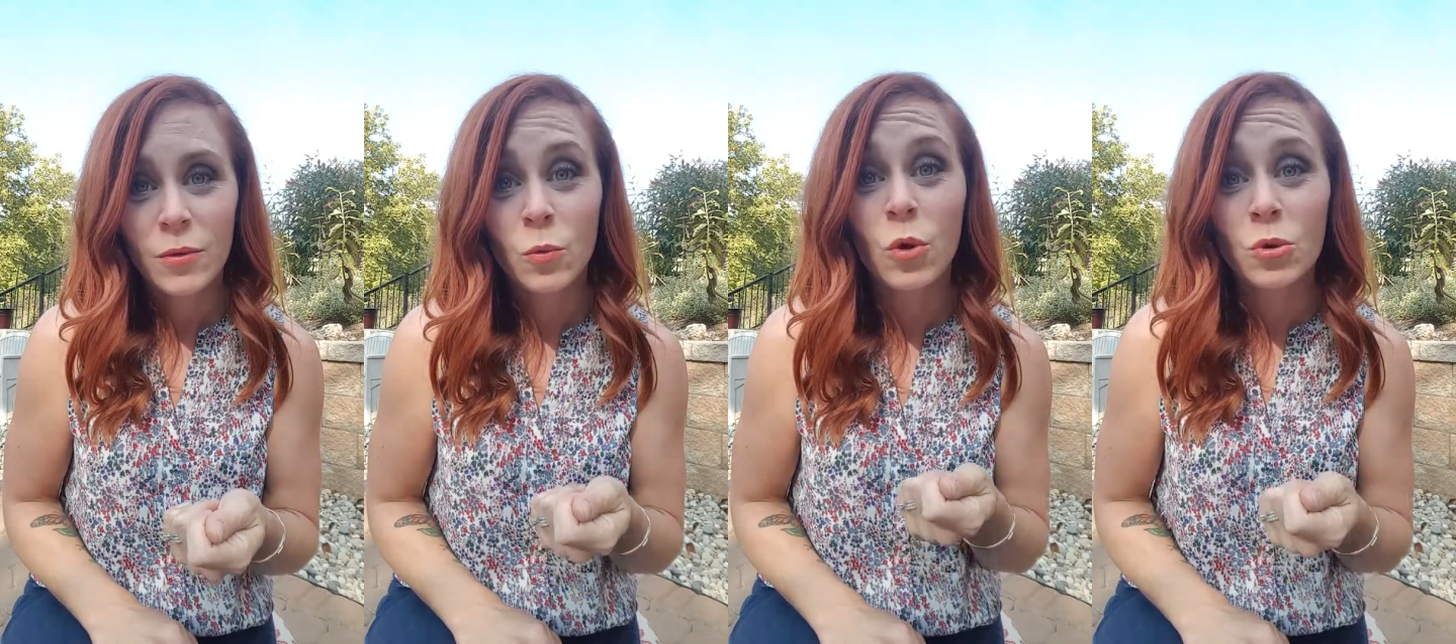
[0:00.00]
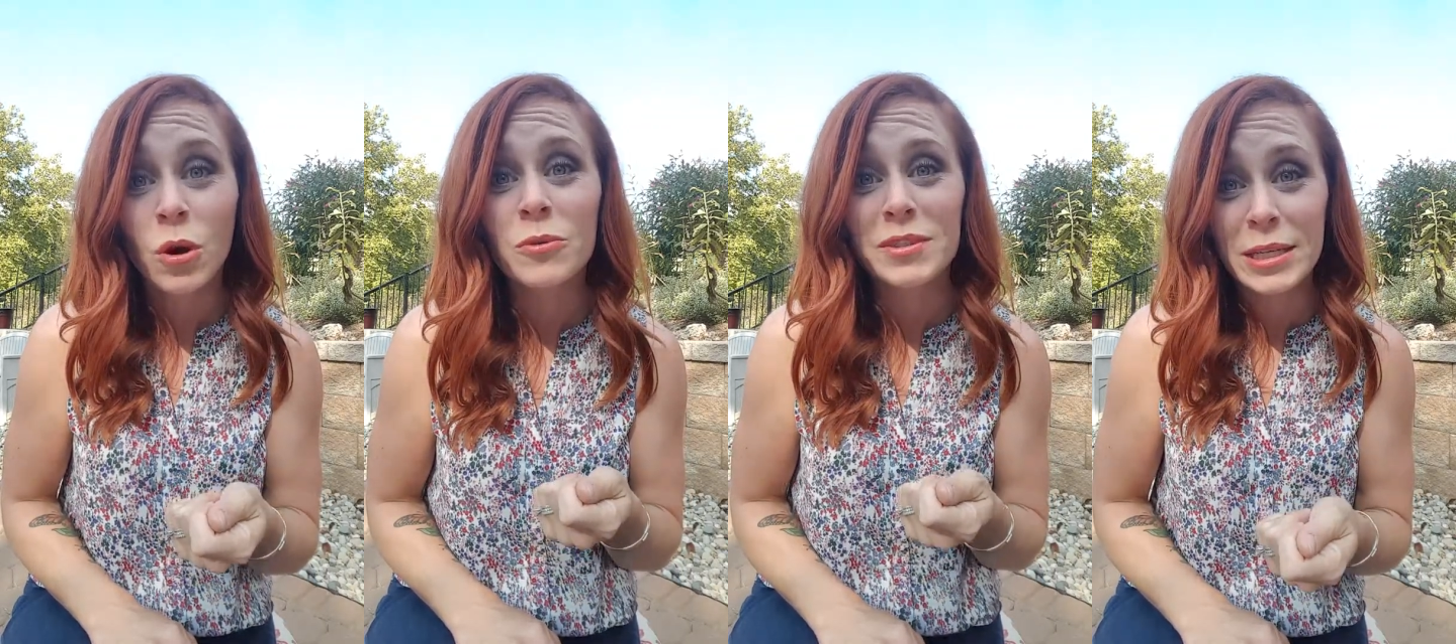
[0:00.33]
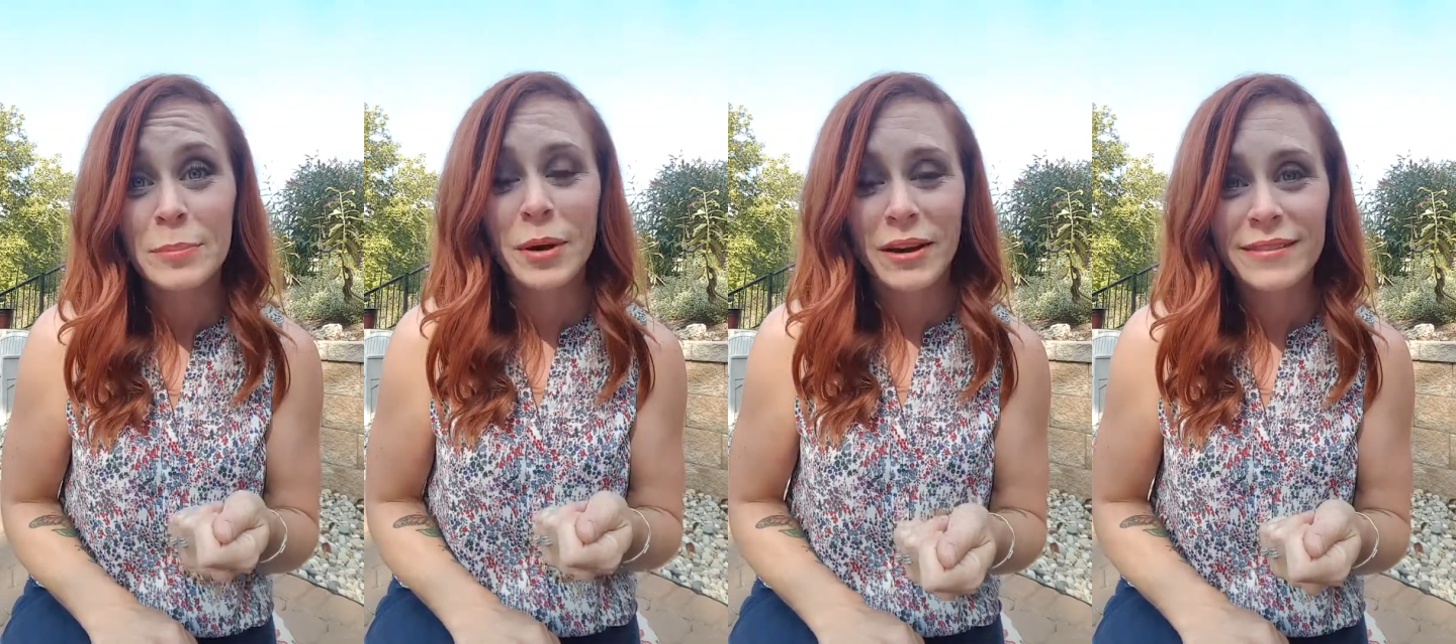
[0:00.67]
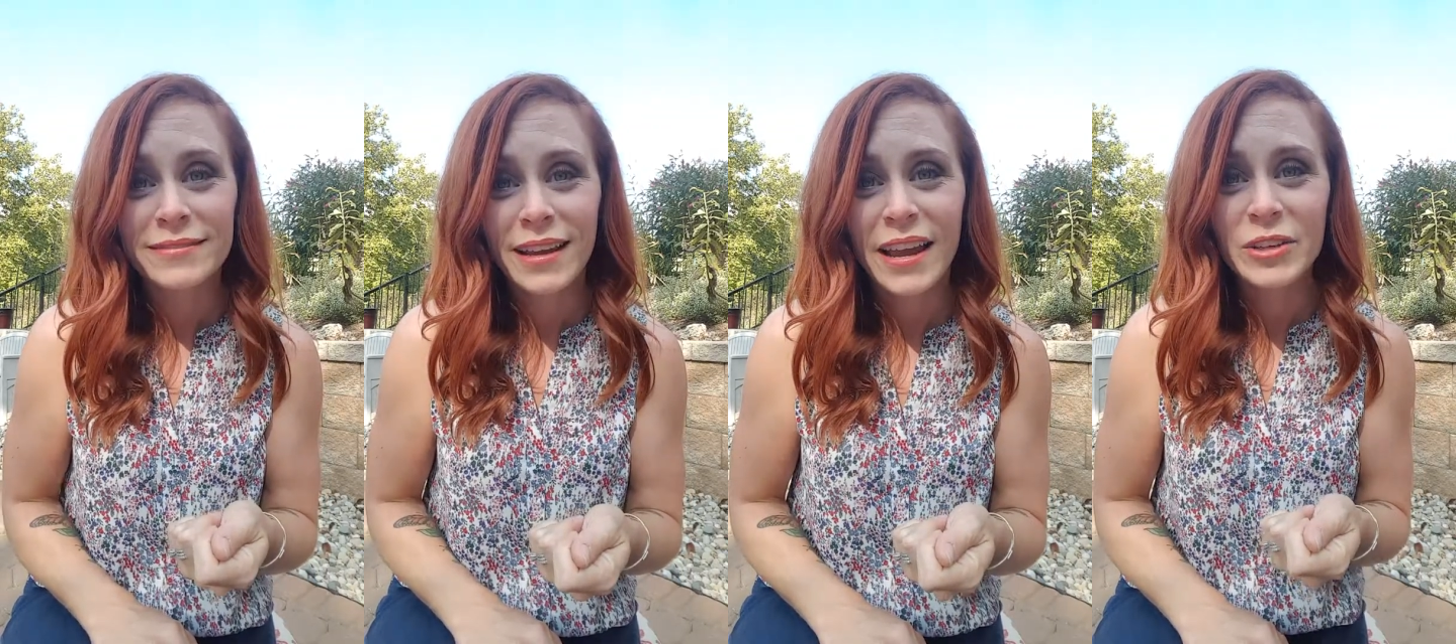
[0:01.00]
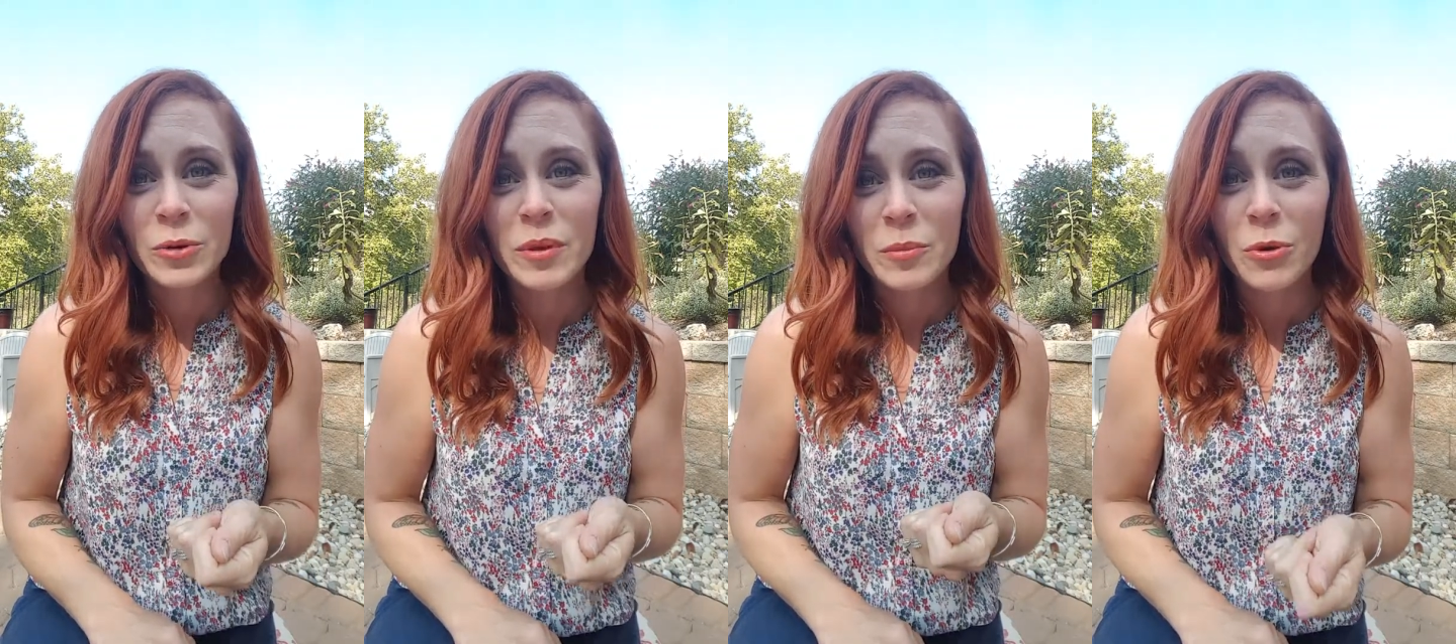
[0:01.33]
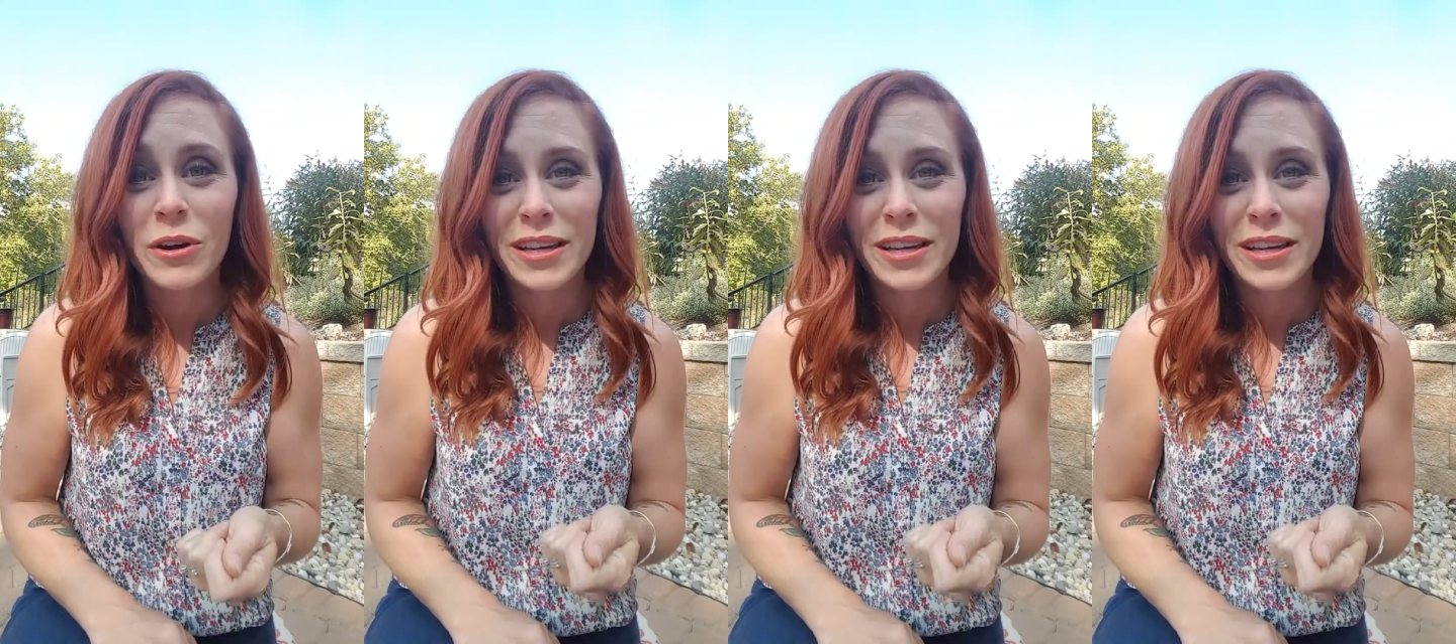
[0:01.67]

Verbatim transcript: will grow deeper and you'll be more